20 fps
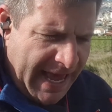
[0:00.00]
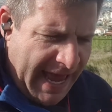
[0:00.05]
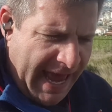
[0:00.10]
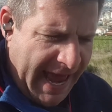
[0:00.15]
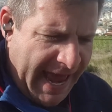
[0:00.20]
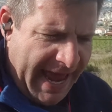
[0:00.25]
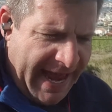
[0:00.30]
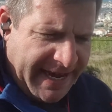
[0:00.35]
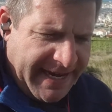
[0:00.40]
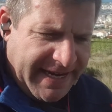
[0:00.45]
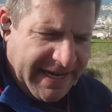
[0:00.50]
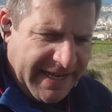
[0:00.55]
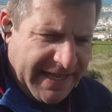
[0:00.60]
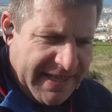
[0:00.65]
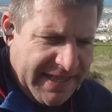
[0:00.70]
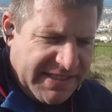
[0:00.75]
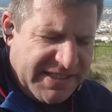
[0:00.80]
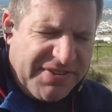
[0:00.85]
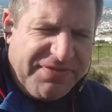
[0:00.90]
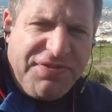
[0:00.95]
And
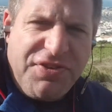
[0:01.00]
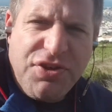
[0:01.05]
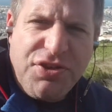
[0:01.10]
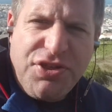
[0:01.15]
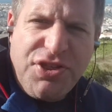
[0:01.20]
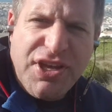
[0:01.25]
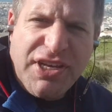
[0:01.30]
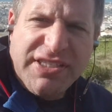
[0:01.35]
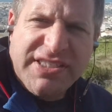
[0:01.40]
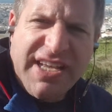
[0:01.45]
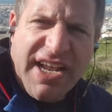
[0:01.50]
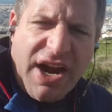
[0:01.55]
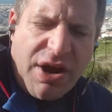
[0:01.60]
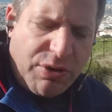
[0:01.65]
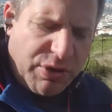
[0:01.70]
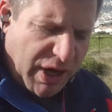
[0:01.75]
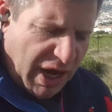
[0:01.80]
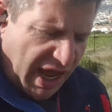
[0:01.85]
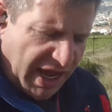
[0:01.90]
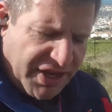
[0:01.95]
there's a few things that I
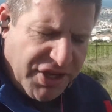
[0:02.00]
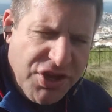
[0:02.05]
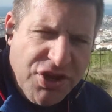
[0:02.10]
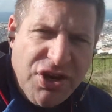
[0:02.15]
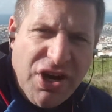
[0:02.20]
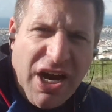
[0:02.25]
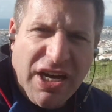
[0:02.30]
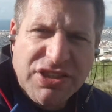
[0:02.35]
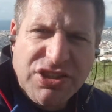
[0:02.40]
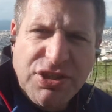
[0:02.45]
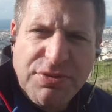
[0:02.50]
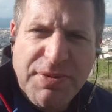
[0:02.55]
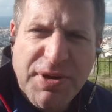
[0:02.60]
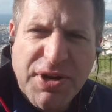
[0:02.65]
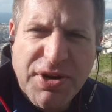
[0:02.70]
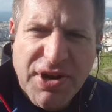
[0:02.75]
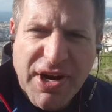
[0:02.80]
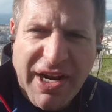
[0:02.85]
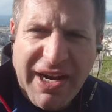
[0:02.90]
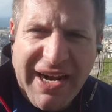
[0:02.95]
would like you guys to be
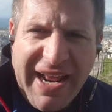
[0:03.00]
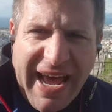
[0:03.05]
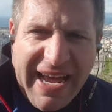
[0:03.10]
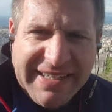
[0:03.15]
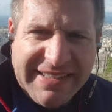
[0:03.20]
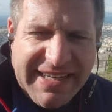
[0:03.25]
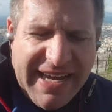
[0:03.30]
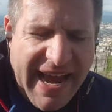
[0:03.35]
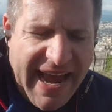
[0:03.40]
real at.